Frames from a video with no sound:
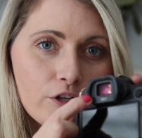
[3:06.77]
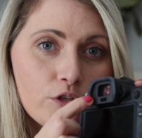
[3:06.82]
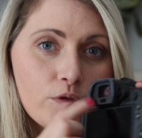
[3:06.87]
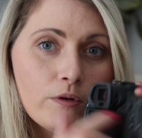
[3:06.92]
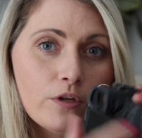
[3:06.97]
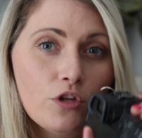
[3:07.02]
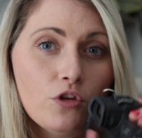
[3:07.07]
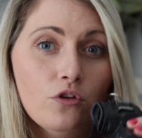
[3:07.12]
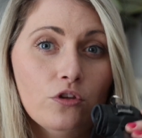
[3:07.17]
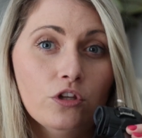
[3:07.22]
So
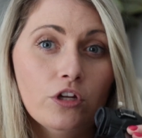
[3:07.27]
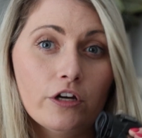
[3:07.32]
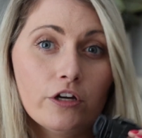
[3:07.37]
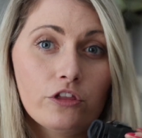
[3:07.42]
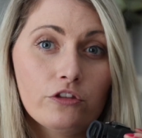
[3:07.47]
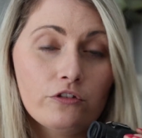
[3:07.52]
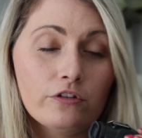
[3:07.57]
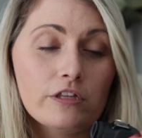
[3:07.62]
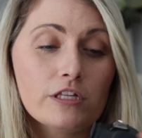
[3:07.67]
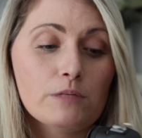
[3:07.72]
when you look
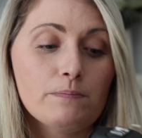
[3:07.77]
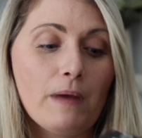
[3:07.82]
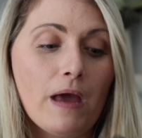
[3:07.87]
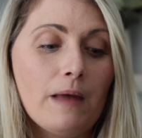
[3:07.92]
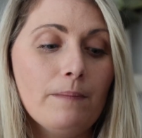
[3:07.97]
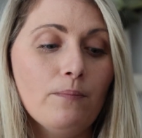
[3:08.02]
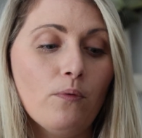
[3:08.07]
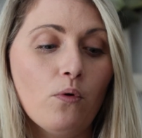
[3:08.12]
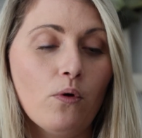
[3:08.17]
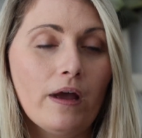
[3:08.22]
through this
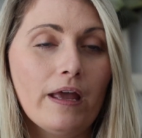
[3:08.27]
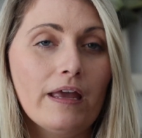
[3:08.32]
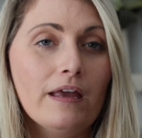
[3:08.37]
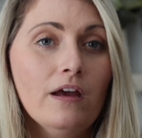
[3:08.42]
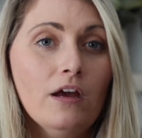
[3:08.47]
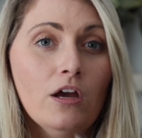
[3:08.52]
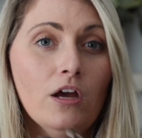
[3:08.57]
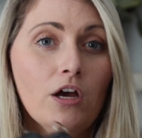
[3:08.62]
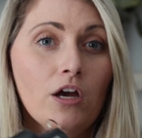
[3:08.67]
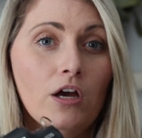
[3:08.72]
bad boy,